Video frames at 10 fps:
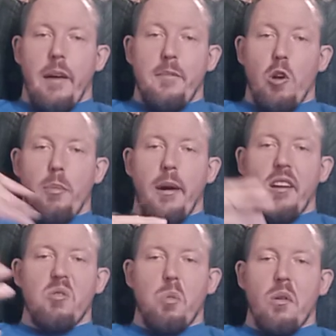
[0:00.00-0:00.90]
if
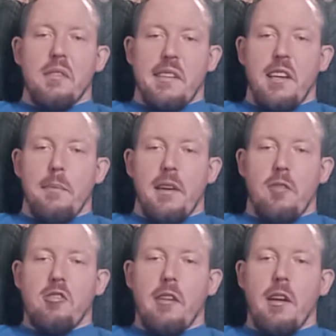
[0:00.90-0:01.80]
nobody's willing to give me
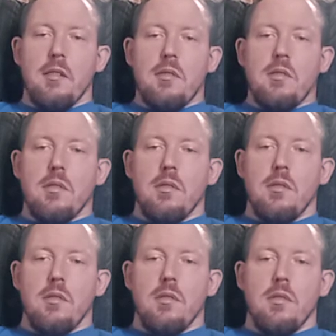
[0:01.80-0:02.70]
a chance,
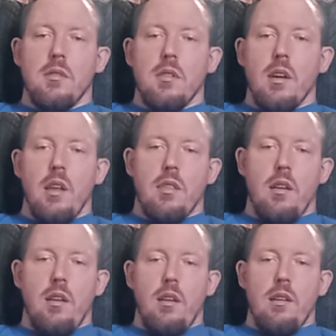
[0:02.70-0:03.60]

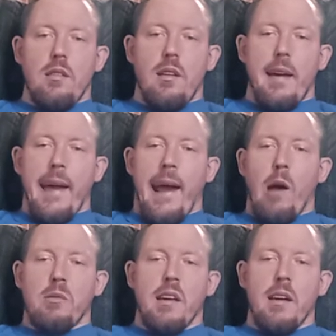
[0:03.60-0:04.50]
then
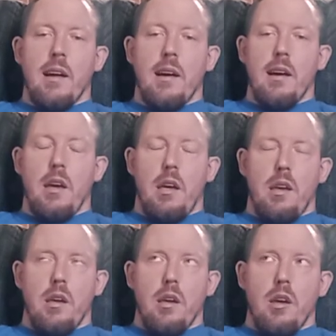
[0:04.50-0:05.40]
how can
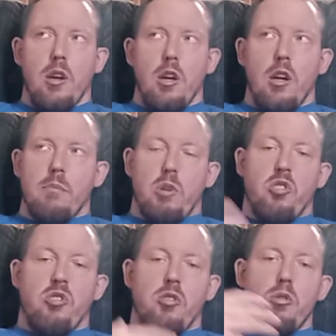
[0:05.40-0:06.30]
I
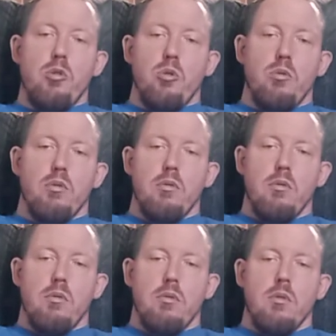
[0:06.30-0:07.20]
pursue
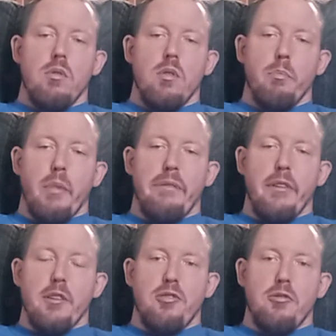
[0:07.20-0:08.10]
my
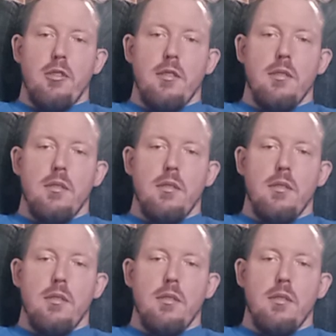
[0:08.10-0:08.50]
fitness journey?